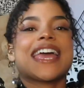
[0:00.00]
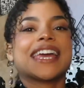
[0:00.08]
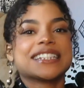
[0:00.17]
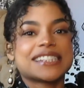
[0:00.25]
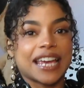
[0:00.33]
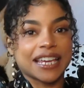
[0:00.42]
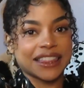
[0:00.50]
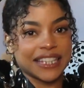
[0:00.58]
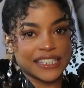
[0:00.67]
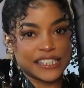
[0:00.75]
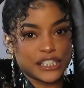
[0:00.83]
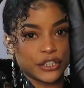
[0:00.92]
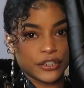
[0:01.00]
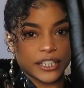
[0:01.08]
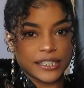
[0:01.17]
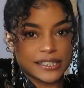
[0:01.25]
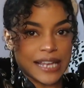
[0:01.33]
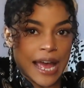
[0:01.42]
It's like this
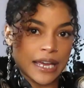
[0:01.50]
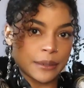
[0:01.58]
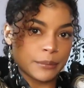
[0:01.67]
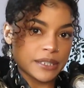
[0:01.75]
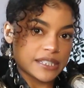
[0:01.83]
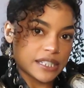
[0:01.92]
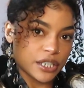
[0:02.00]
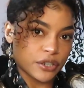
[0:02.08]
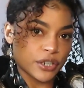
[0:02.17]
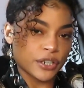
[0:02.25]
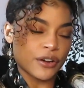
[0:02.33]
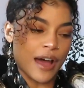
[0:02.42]
silky satin material.